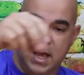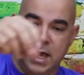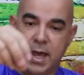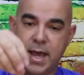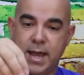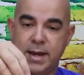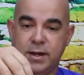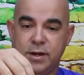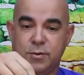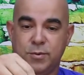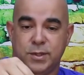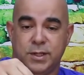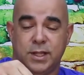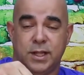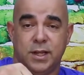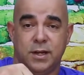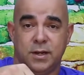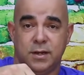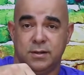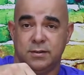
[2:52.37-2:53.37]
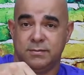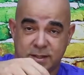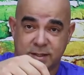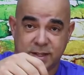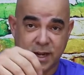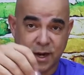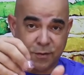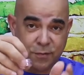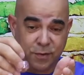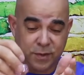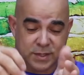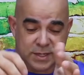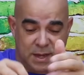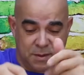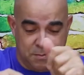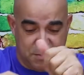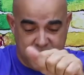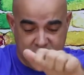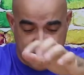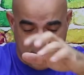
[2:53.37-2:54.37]
And you know, with glitter, as careful as
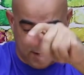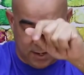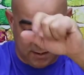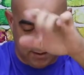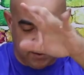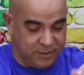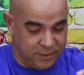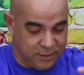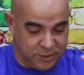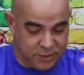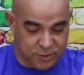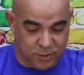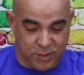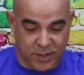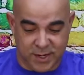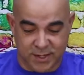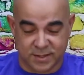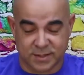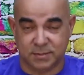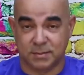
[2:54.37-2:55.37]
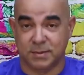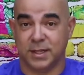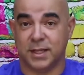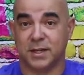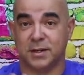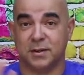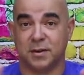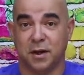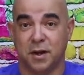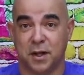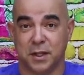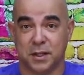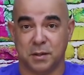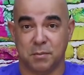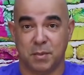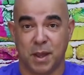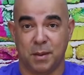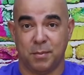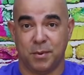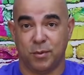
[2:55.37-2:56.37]
I'm being, there's already some glitter on the
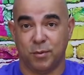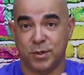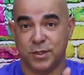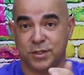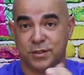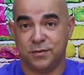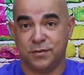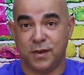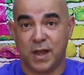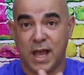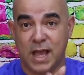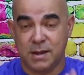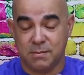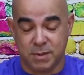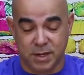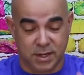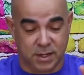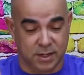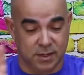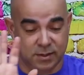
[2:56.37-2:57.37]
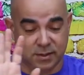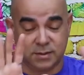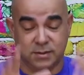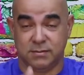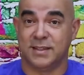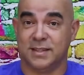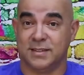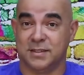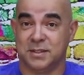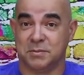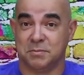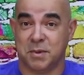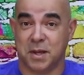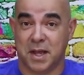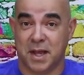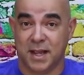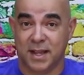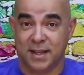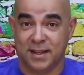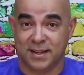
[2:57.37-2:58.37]
paper, which is fine because this is
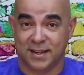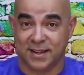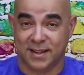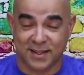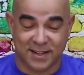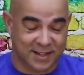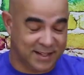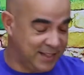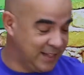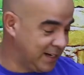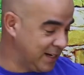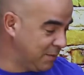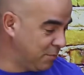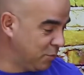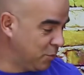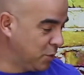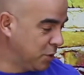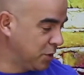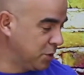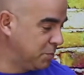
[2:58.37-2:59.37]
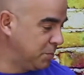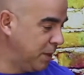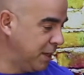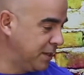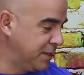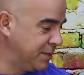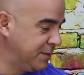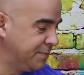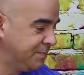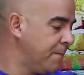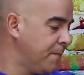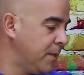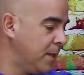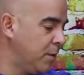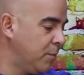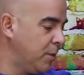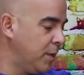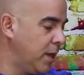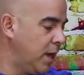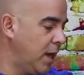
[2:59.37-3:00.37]
my cleanup workspace.
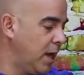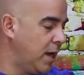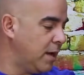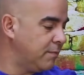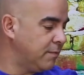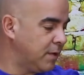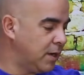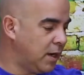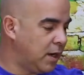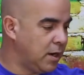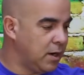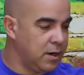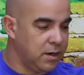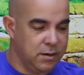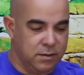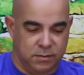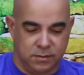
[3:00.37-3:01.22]
Then we have our